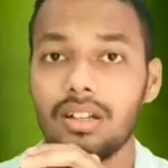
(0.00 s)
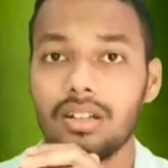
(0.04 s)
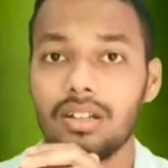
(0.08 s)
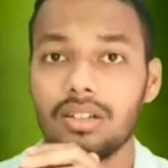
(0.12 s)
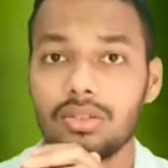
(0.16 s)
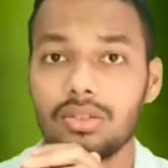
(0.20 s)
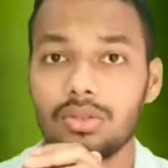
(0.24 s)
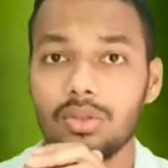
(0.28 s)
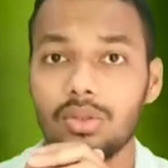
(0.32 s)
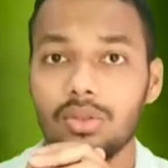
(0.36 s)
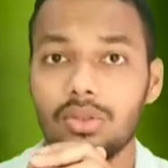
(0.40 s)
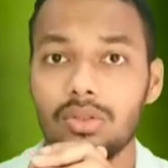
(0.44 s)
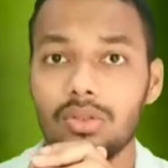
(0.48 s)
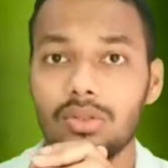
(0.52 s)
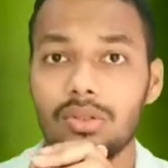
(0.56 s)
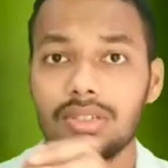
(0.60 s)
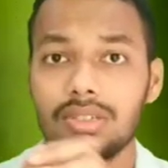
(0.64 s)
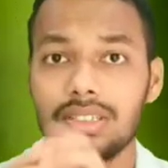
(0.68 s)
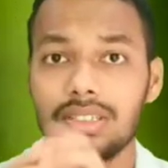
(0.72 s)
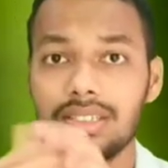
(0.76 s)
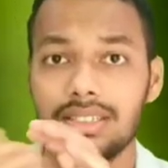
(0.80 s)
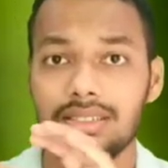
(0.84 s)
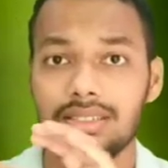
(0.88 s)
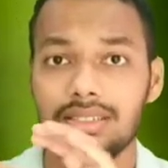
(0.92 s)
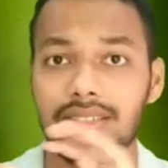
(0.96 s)
So
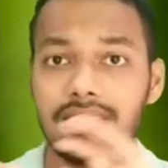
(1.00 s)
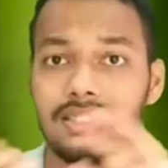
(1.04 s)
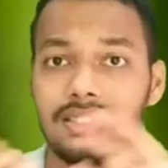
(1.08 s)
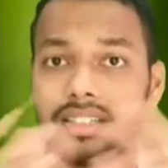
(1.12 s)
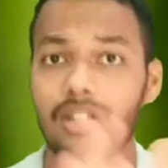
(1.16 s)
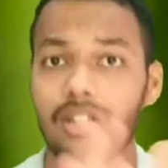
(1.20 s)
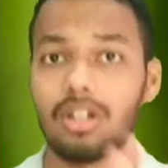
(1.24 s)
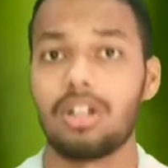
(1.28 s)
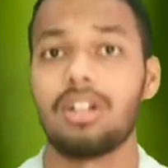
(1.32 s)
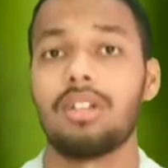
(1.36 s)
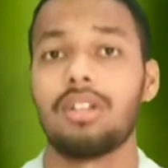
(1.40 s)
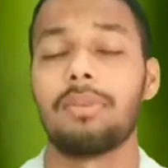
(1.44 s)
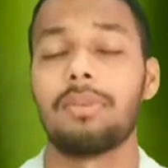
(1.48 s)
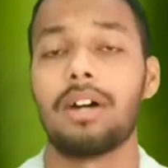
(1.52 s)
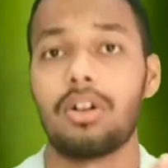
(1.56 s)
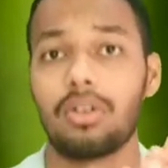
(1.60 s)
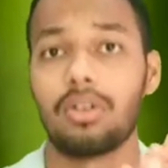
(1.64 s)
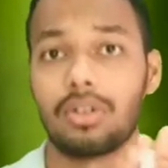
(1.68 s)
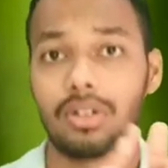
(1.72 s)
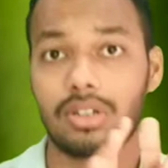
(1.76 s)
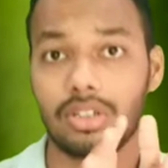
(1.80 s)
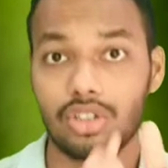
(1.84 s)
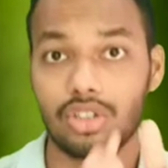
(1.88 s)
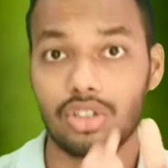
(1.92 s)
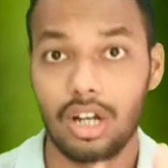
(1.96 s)
these are all
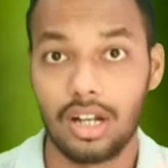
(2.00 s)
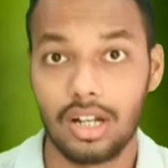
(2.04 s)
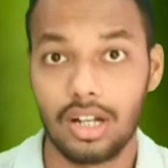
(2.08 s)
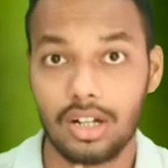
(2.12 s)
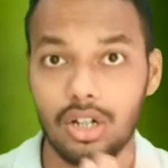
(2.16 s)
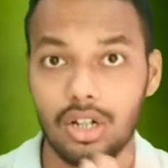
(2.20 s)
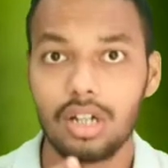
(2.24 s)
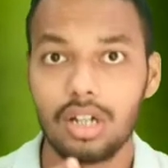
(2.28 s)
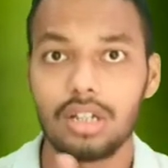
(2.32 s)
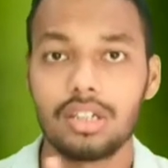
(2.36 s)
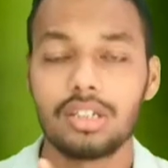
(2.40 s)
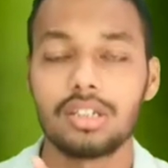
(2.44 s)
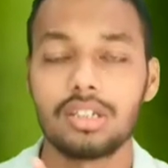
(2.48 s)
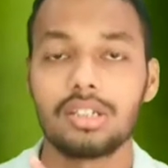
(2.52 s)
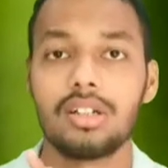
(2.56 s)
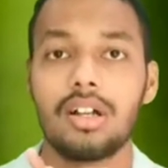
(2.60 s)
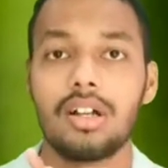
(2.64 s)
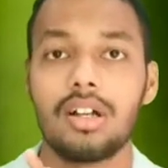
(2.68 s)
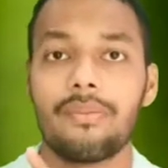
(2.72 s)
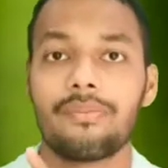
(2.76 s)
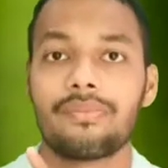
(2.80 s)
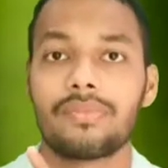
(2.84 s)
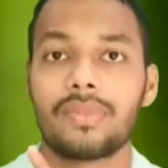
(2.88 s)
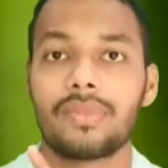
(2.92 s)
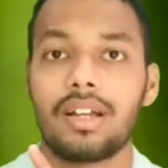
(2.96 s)
about soil color.
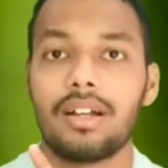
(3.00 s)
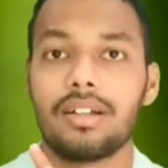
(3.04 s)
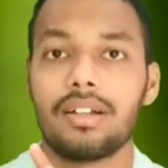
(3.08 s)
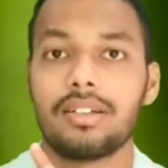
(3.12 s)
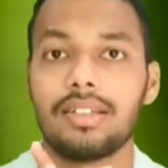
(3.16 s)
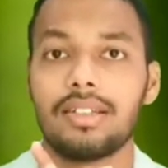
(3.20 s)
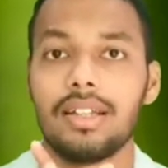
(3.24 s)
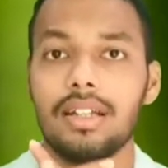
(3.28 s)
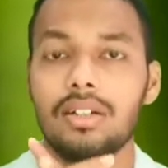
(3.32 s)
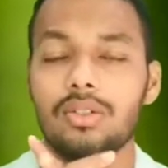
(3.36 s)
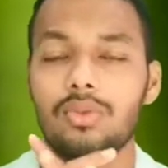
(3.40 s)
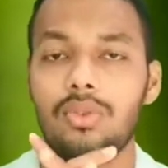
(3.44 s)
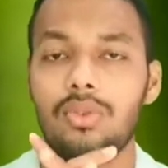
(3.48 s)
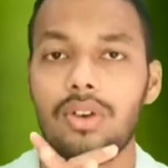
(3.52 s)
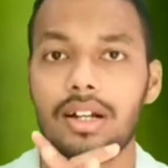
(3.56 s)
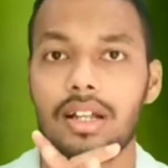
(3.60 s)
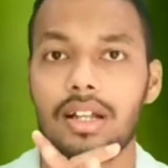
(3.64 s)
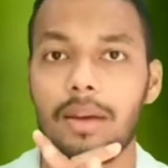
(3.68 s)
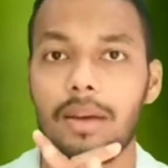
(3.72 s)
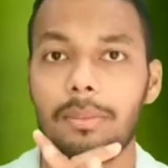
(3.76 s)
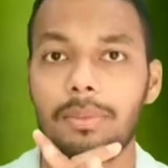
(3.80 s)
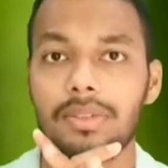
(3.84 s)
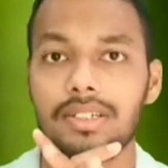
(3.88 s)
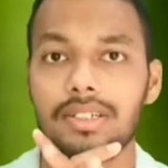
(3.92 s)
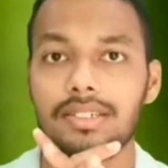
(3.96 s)
Then what
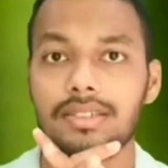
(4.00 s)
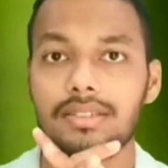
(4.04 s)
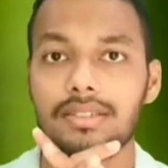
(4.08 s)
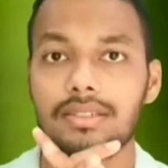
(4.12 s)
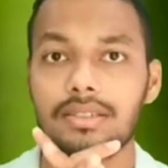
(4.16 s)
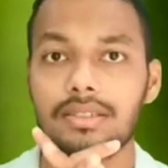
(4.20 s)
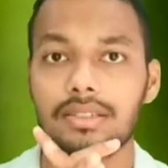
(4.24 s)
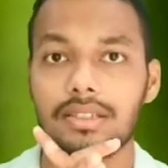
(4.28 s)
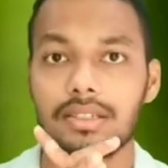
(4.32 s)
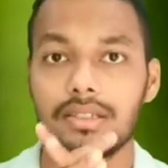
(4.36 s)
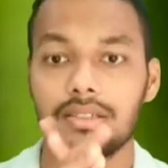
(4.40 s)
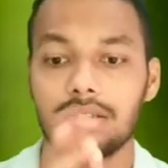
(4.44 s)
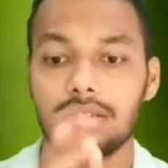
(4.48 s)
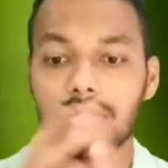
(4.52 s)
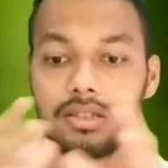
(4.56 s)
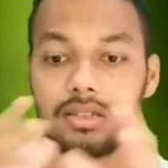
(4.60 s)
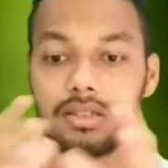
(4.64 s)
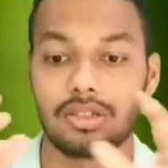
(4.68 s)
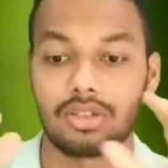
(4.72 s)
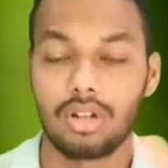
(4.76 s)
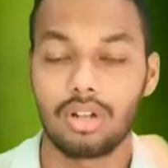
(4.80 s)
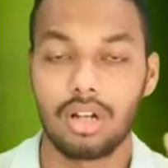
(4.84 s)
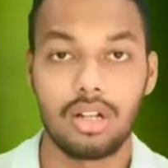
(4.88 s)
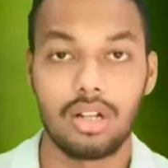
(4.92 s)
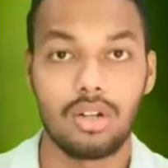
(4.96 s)
happens?
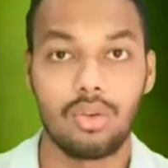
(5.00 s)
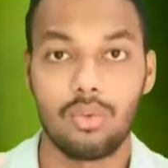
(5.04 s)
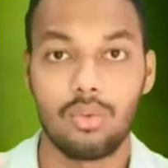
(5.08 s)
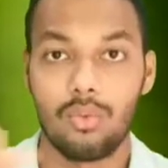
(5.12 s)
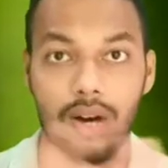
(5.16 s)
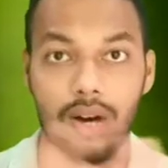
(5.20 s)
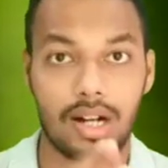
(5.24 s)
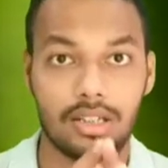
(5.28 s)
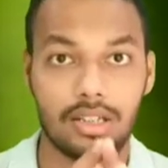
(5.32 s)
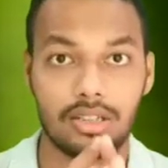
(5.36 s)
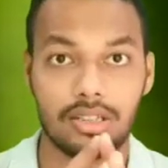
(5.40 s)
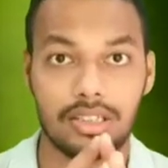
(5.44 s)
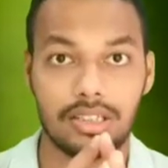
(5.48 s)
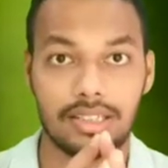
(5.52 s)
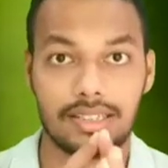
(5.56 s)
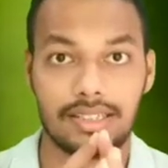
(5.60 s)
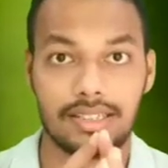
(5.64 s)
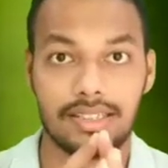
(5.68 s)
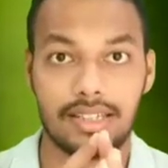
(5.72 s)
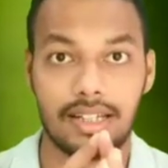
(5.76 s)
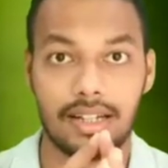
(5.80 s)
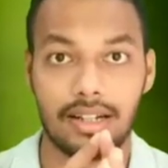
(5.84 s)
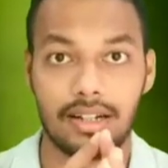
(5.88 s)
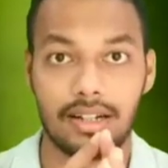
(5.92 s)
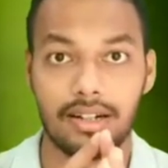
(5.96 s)
Then soil water is
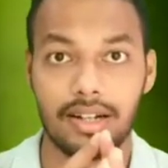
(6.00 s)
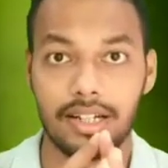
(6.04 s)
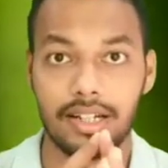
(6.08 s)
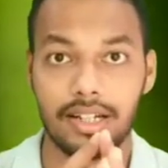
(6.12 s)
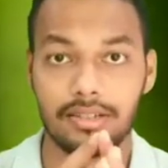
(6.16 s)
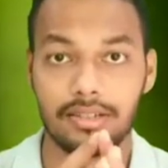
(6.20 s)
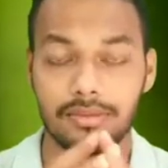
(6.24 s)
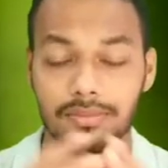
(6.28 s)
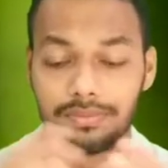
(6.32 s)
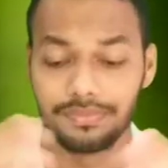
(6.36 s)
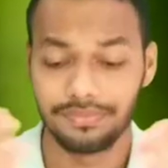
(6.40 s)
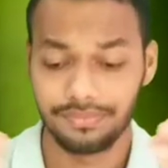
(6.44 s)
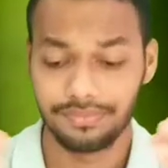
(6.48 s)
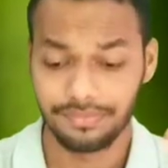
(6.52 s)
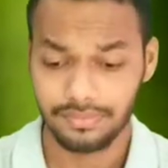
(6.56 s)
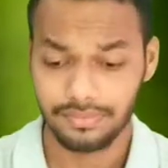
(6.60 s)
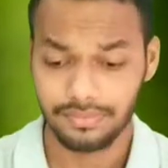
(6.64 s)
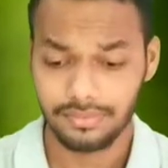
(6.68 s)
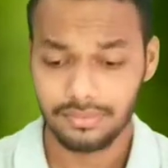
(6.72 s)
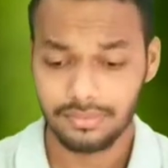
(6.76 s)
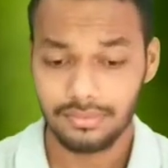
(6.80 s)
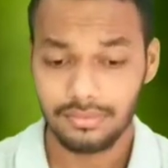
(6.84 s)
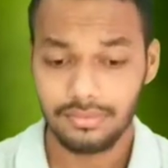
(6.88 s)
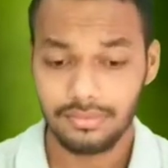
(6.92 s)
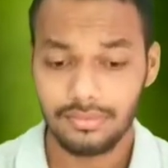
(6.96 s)
there, right?
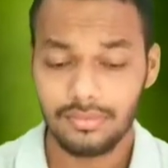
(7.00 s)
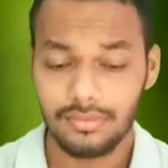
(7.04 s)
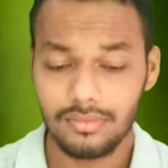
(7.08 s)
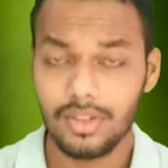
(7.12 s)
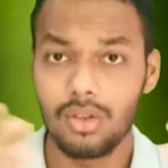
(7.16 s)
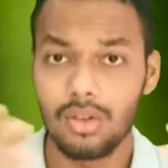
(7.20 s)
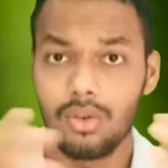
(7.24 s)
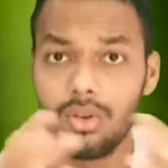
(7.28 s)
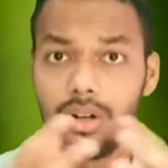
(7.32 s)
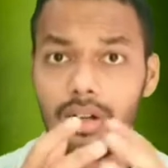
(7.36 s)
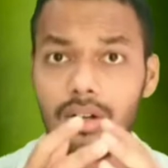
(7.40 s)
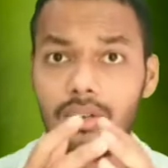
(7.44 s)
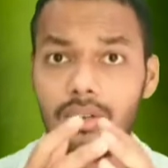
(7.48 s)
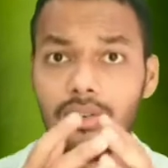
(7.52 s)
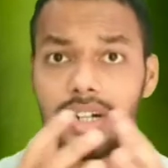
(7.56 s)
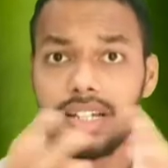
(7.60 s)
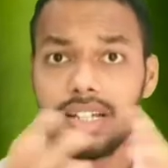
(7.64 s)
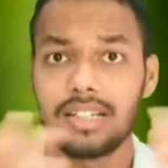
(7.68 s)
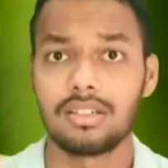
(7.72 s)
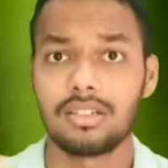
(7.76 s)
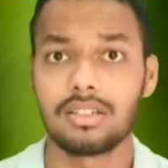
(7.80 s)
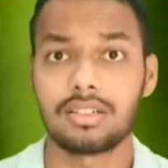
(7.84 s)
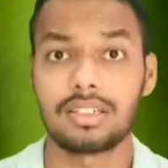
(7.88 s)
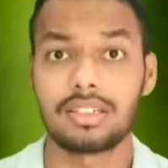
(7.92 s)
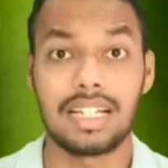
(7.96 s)
what
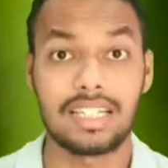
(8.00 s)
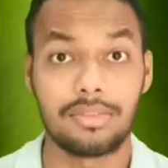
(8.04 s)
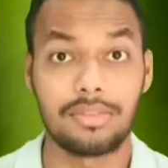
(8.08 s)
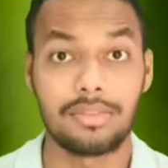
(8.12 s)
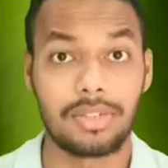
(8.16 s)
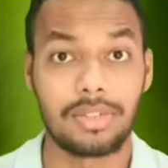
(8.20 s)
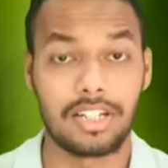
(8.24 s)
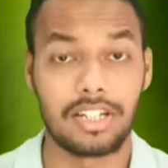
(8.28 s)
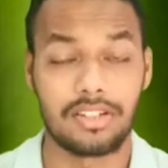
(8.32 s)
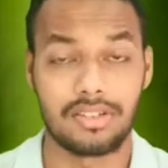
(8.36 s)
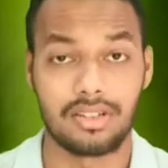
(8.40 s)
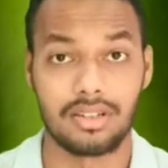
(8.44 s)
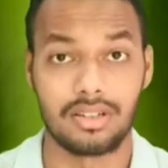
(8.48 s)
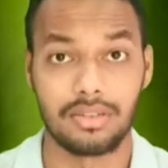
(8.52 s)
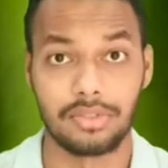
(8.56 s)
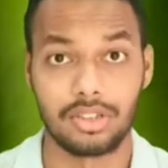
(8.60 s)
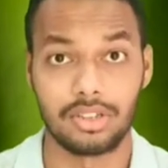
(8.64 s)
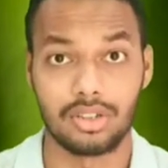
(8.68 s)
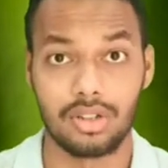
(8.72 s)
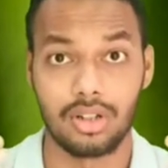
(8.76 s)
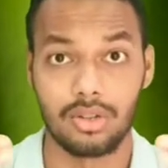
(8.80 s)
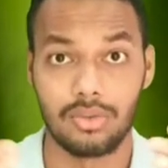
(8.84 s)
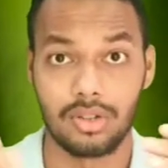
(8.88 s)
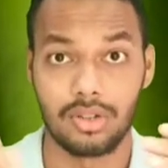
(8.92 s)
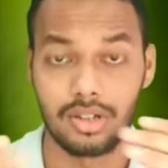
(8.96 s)
is the classification of the
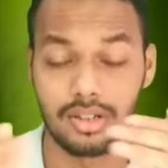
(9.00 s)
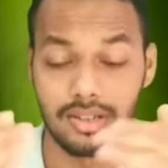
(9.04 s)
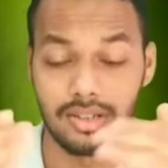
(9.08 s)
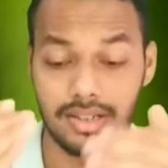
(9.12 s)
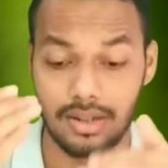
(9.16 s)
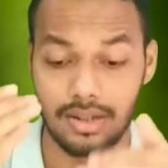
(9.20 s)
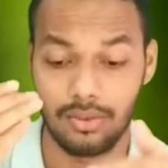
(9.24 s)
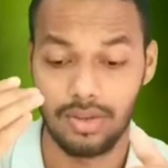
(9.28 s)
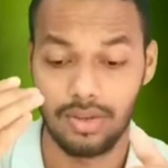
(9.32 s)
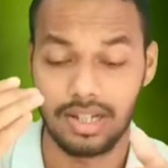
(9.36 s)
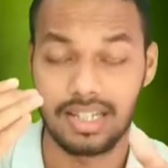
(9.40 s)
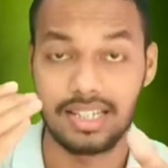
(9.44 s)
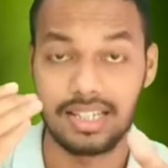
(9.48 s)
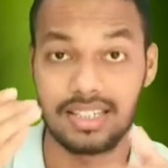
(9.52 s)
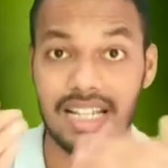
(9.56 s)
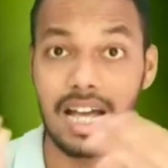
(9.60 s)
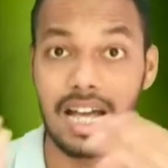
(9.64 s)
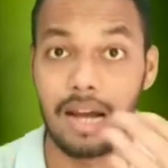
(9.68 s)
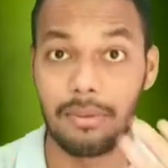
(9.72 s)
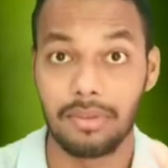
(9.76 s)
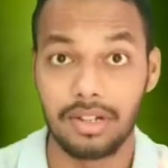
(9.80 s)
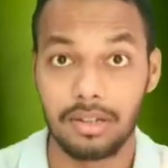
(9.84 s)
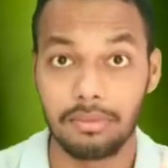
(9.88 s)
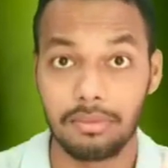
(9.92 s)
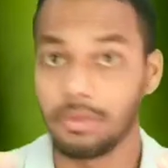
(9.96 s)
soil water? One is
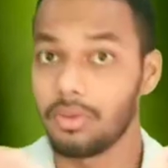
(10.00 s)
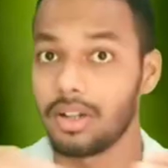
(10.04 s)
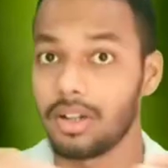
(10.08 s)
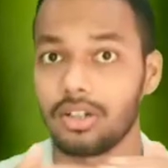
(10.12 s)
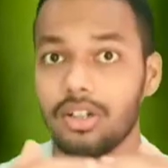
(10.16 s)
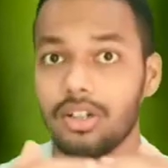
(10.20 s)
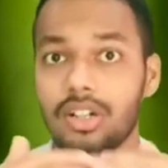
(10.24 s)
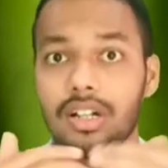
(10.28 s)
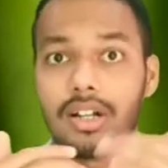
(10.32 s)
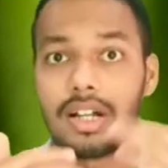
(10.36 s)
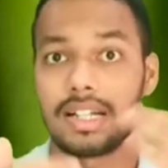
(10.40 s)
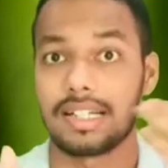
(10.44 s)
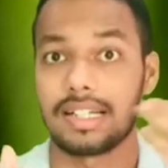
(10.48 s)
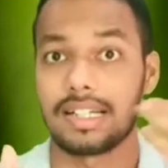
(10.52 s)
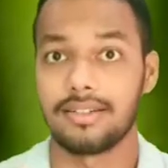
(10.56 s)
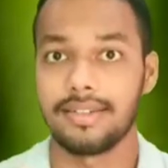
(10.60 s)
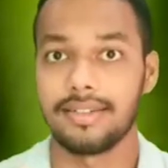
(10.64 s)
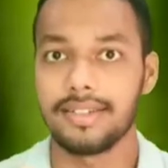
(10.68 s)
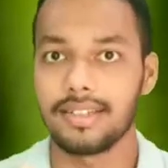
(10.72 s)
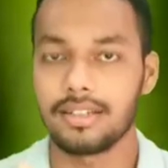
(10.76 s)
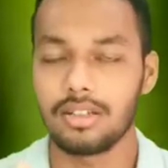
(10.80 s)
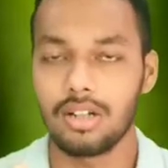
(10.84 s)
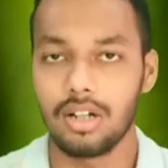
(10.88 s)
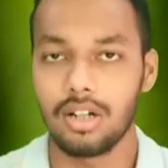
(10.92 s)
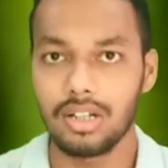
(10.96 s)
available water, another
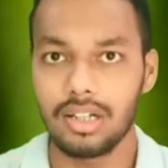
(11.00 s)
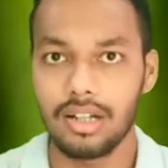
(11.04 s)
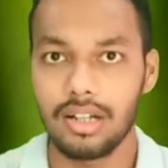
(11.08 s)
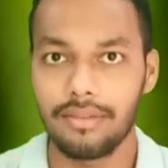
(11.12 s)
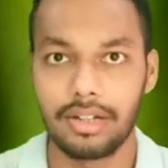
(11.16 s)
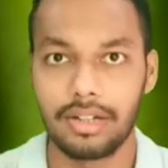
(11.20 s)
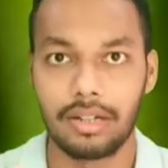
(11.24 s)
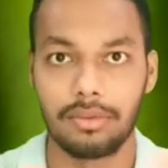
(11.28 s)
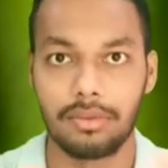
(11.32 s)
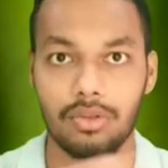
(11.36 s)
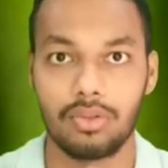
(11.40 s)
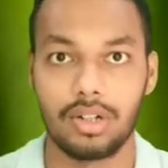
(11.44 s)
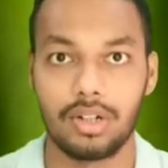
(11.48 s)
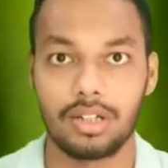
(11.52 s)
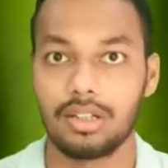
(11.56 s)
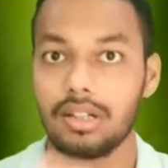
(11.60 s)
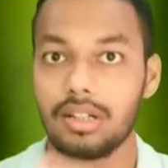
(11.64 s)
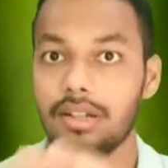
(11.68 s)
is unavailable water.